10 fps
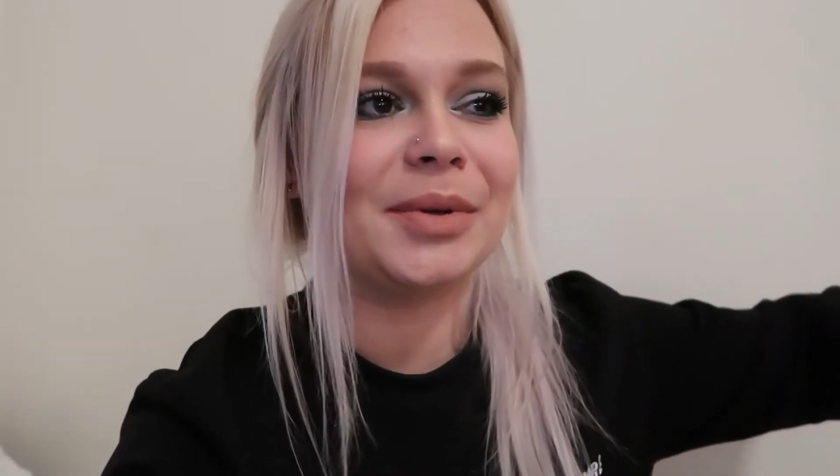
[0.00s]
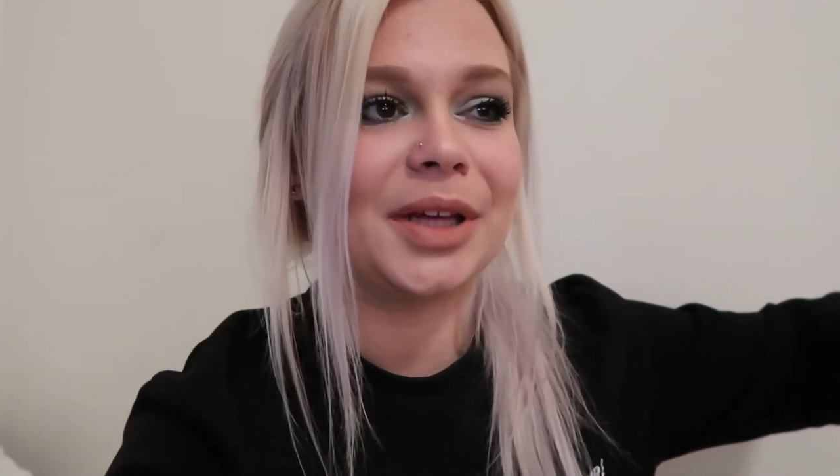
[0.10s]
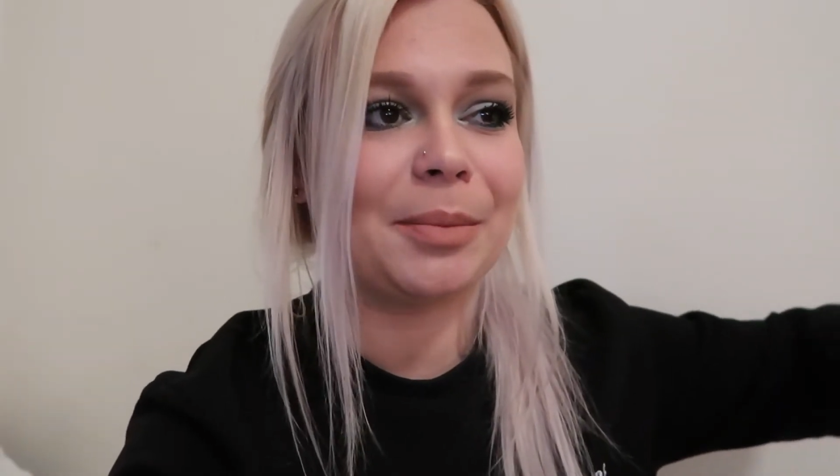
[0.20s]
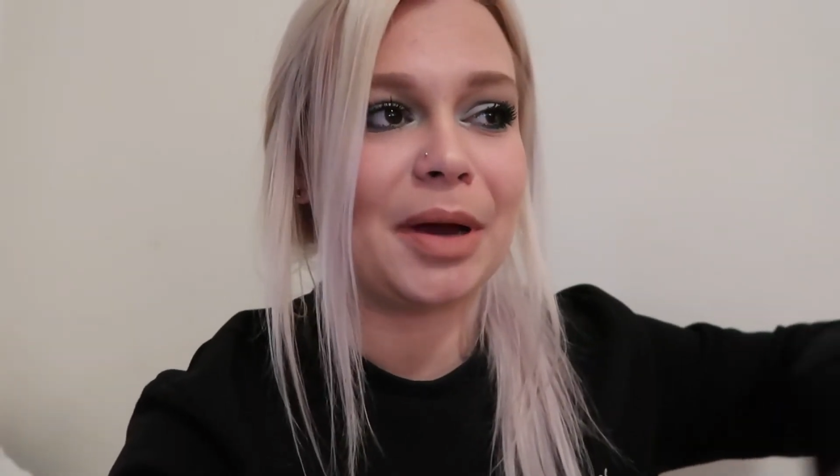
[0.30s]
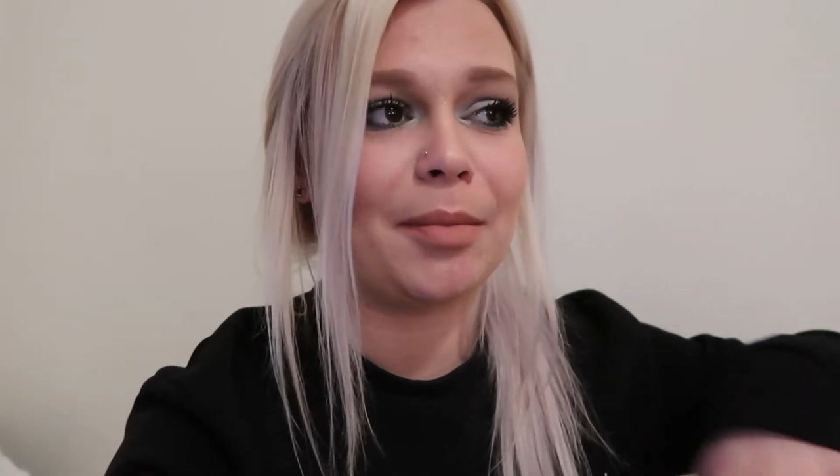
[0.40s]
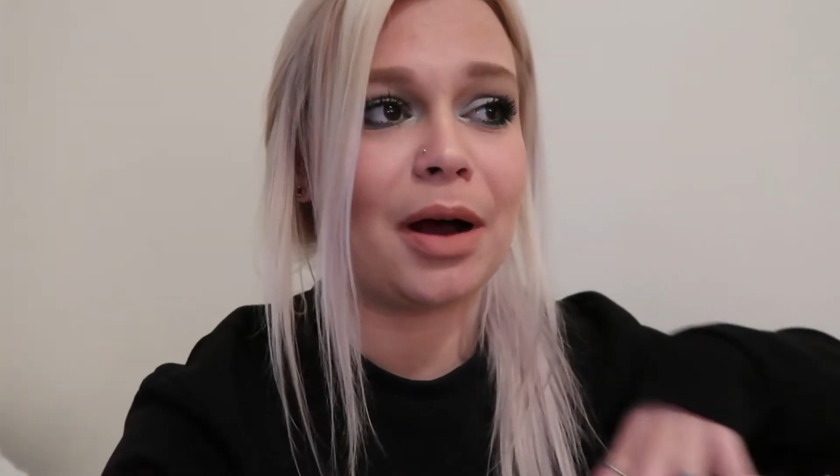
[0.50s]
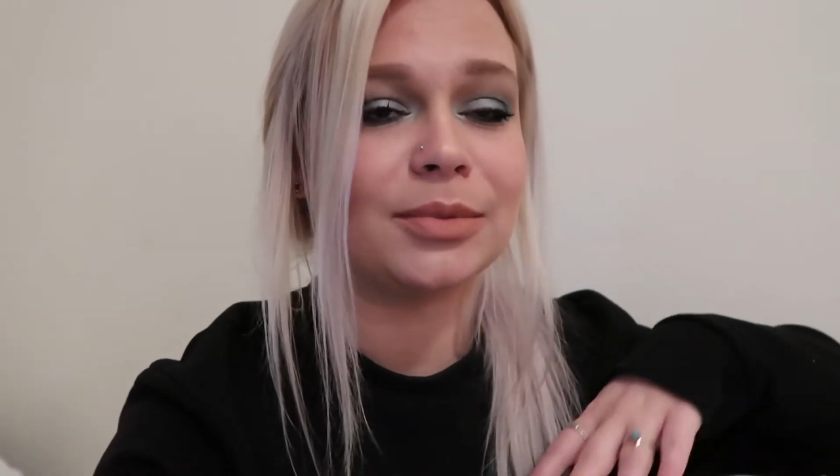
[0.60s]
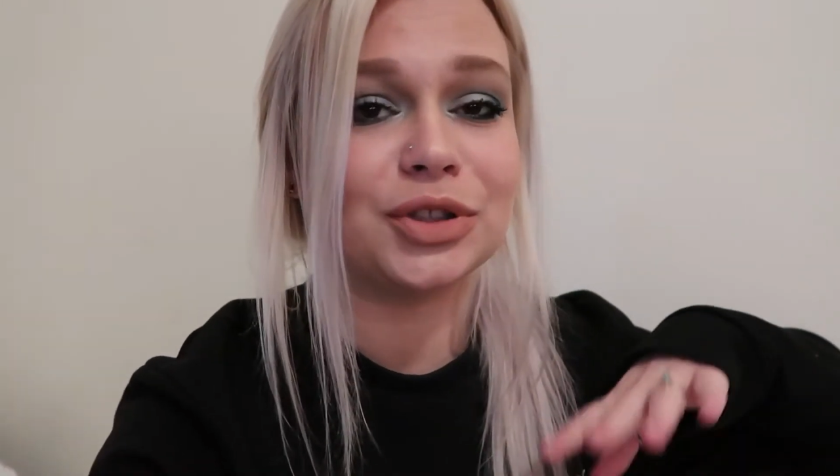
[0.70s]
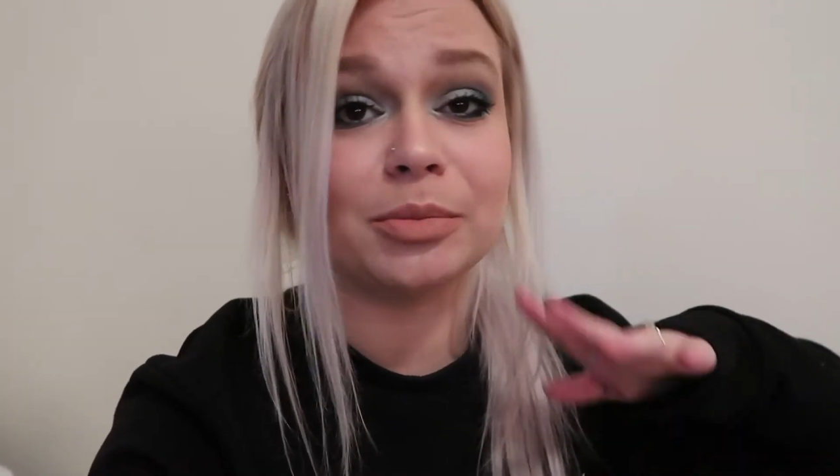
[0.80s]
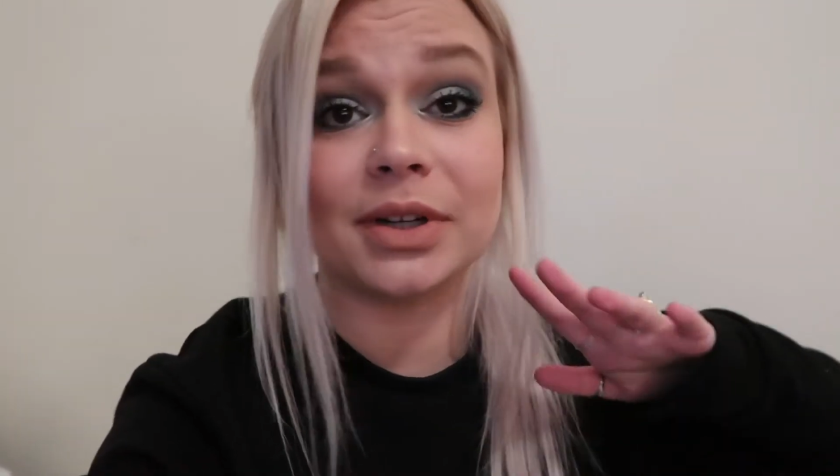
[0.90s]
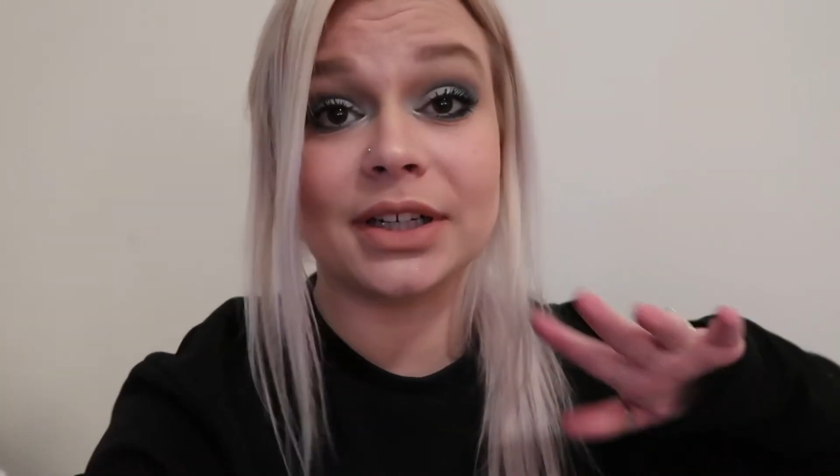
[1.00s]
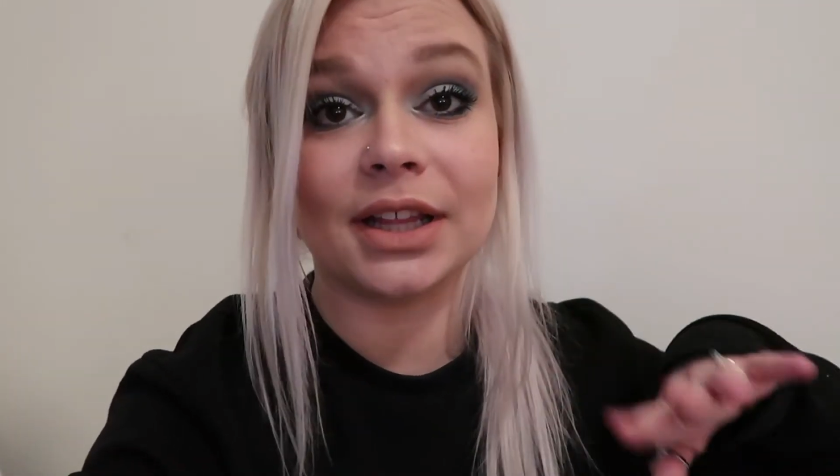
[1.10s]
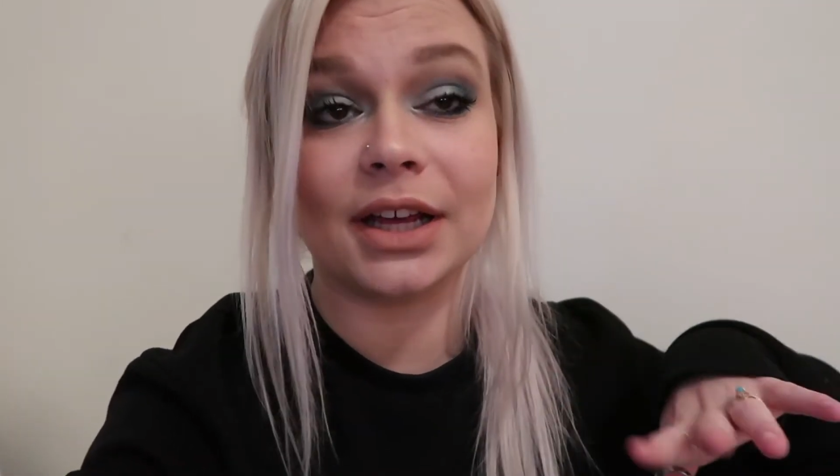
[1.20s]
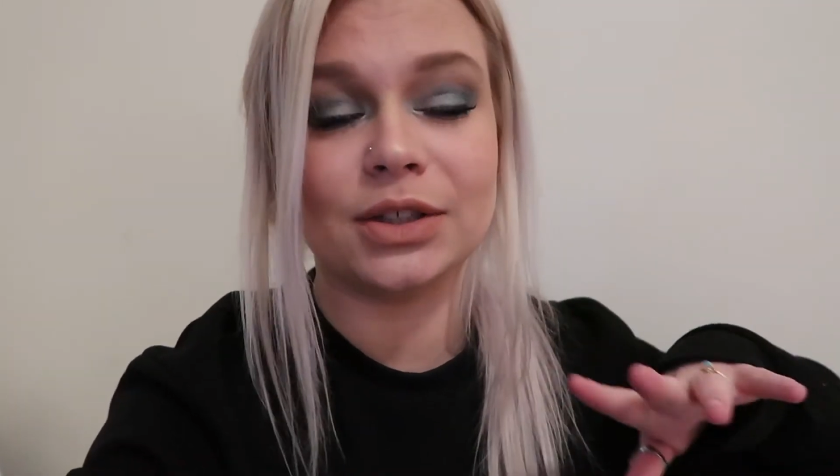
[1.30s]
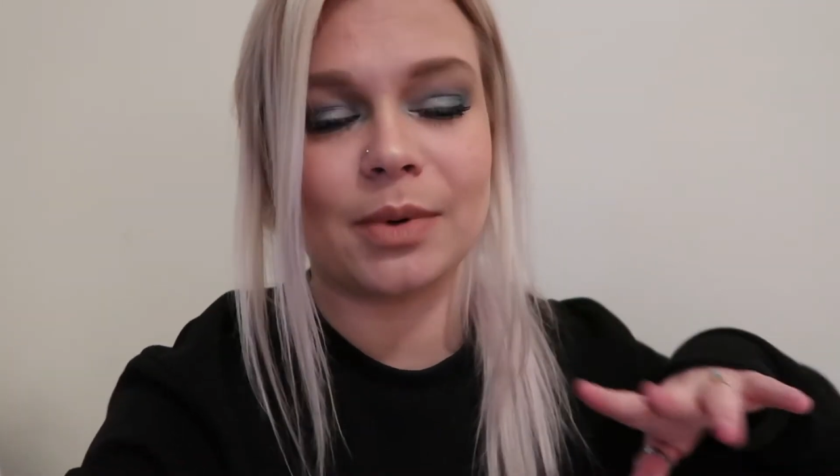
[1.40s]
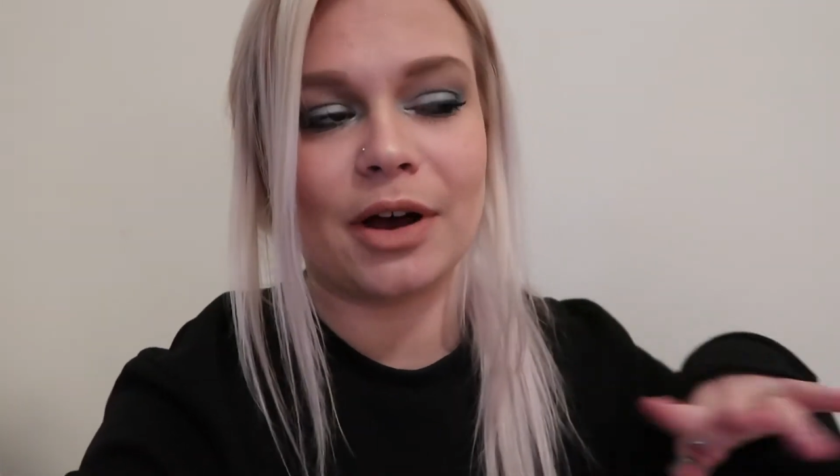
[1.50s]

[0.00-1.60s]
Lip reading: and like my mom is super into that as